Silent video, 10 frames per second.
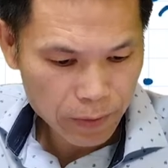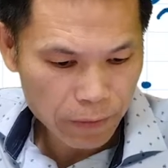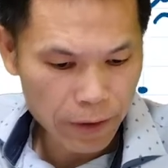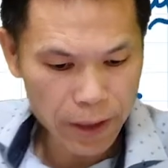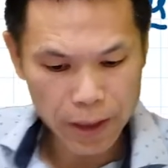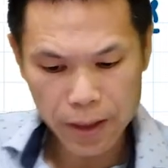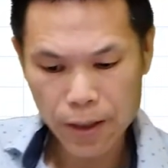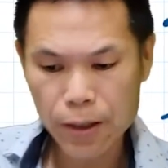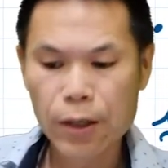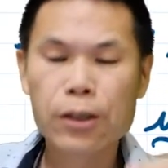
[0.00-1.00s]
v.
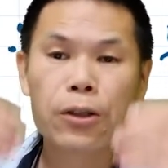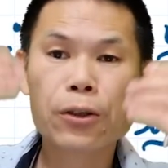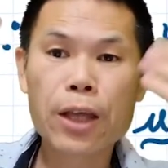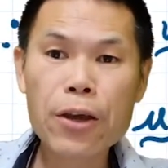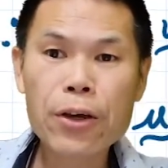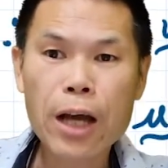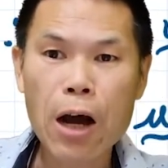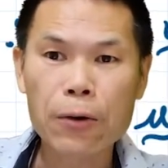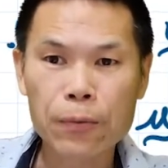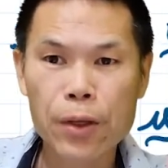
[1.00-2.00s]
So there you
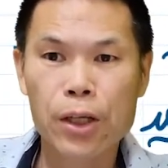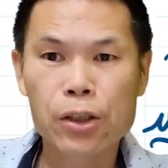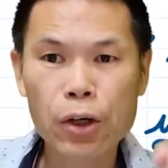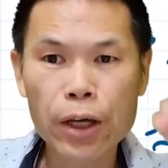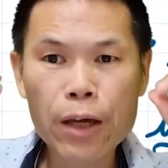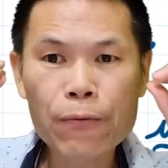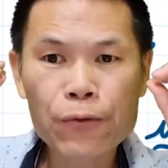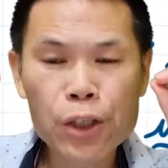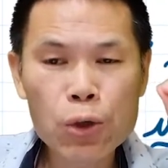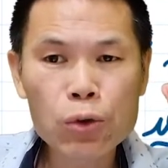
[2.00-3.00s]
go. So
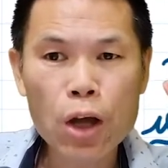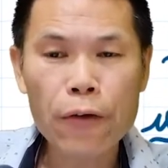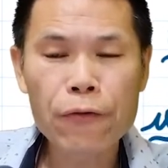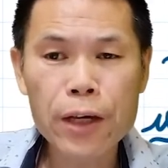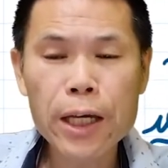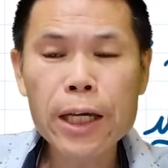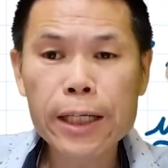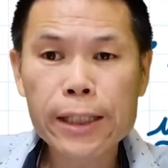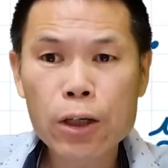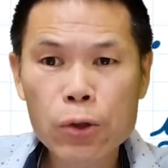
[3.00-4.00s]
if u dot v
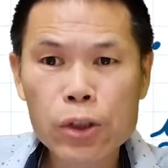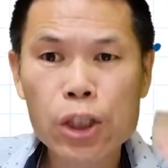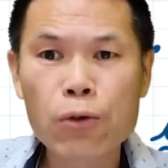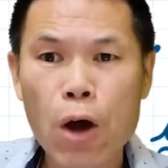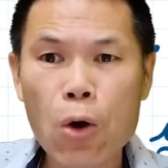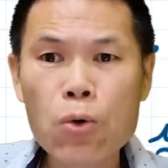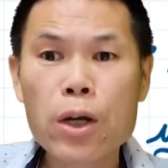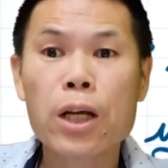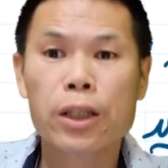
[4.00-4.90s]
is equal to 0,